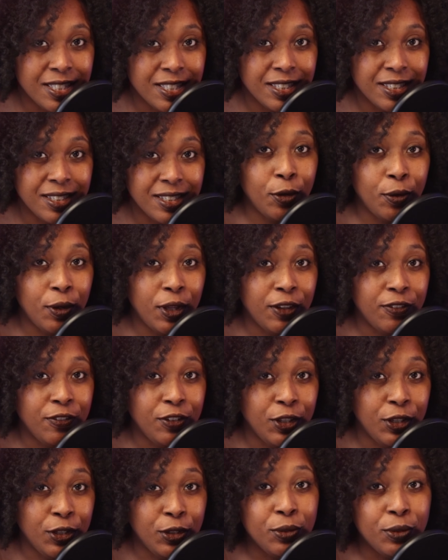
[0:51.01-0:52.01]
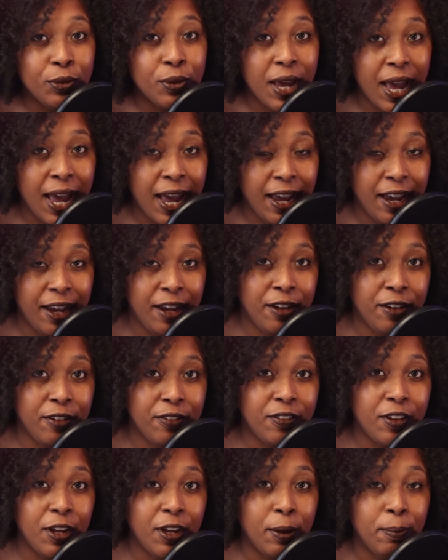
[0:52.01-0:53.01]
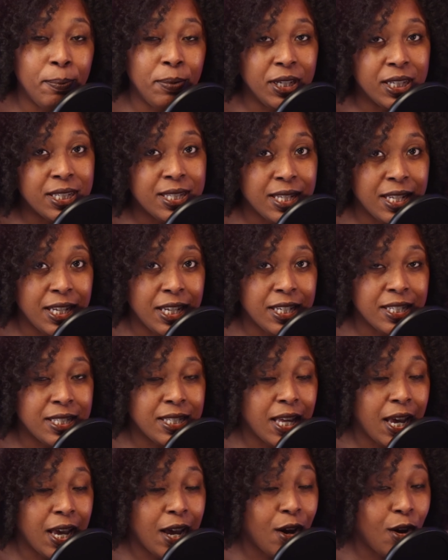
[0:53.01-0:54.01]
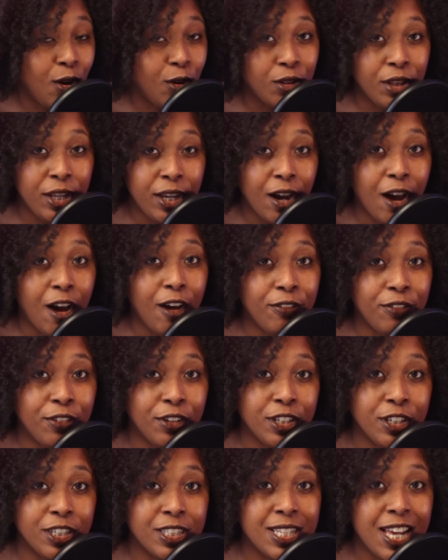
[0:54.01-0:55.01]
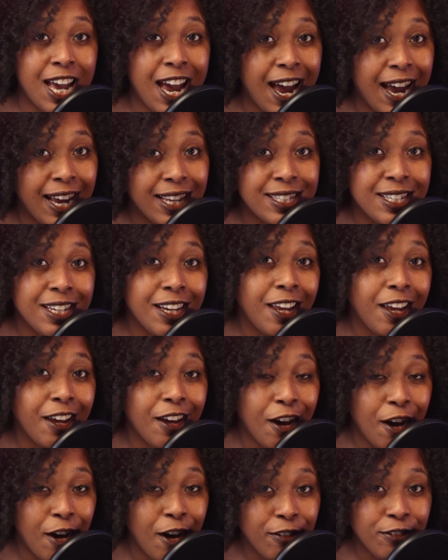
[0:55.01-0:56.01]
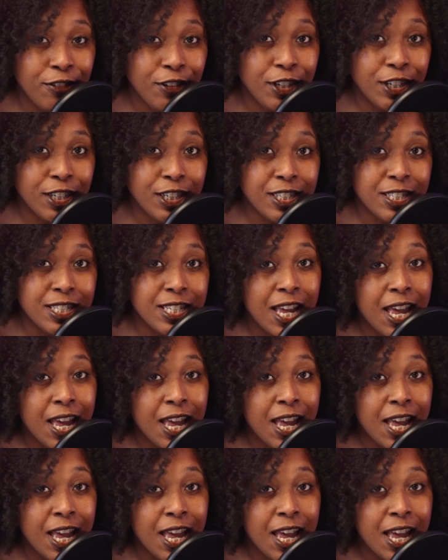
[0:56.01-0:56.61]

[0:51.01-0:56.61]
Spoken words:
So if you have a business that only offers high ticket offers,